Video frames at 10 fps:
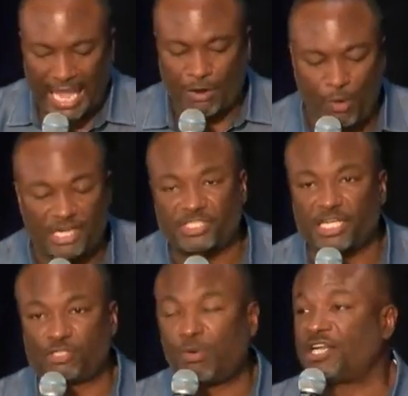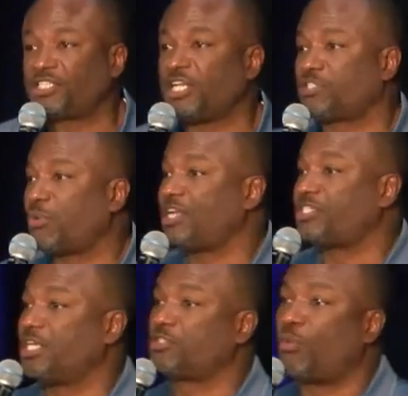And watch this, watch this, watch
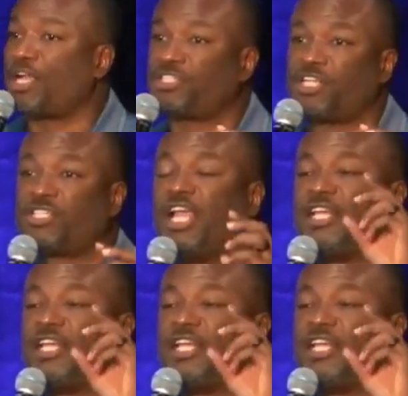this, watch this.